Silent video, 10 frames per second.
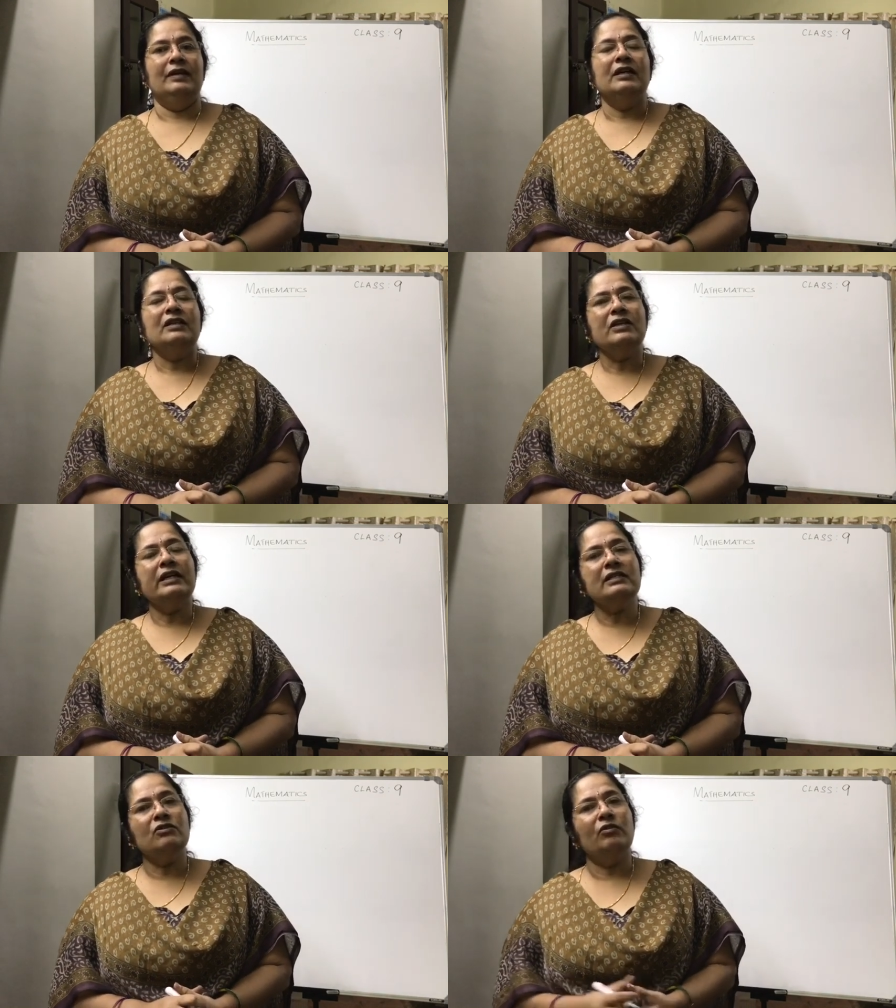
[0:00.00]
So let
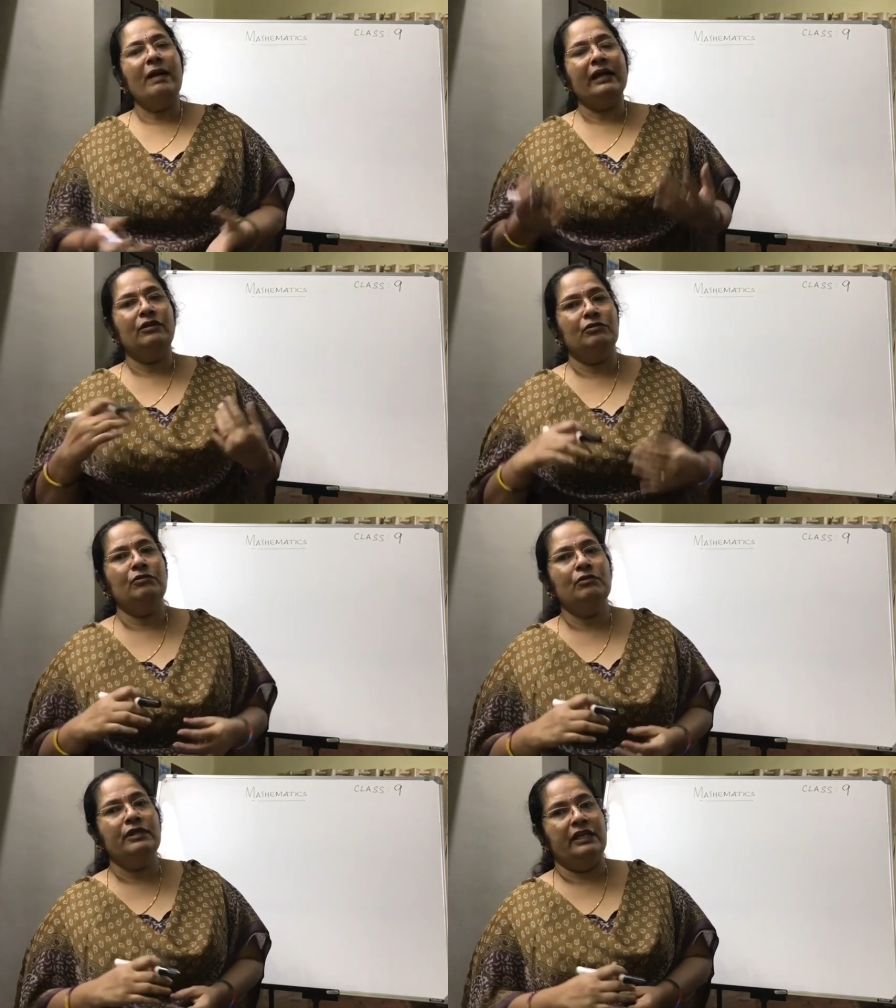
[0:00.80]
us go back to
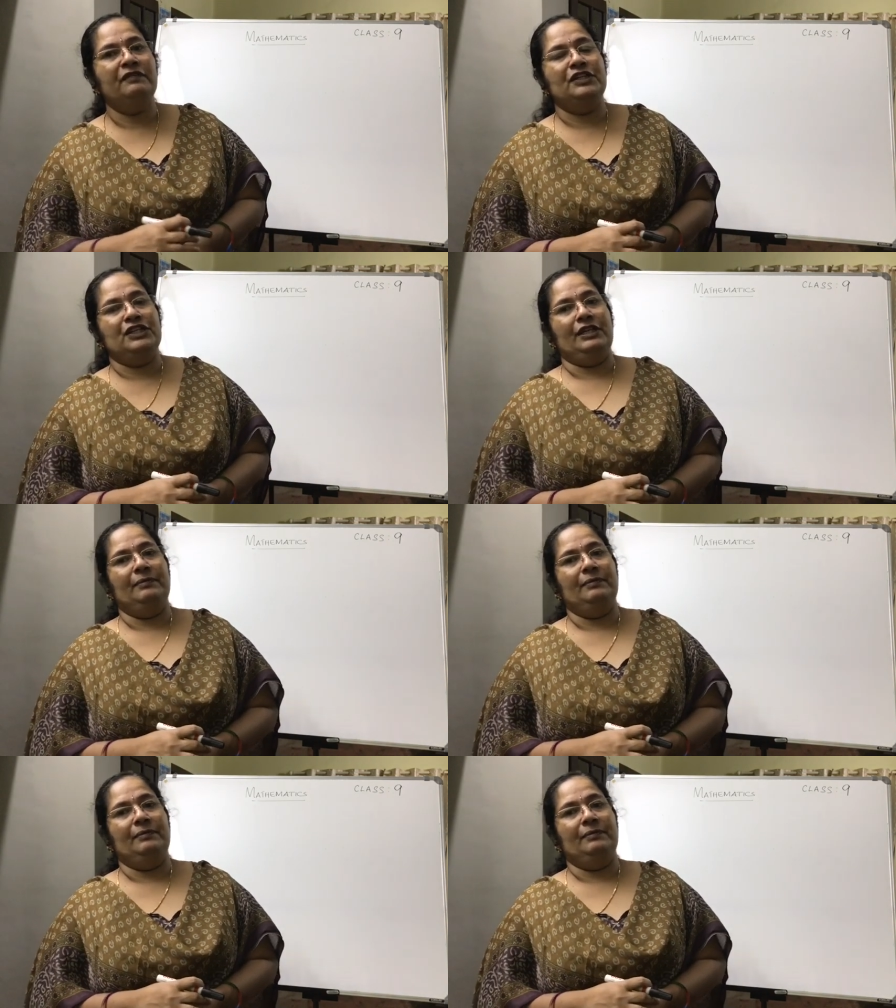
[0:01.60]
division.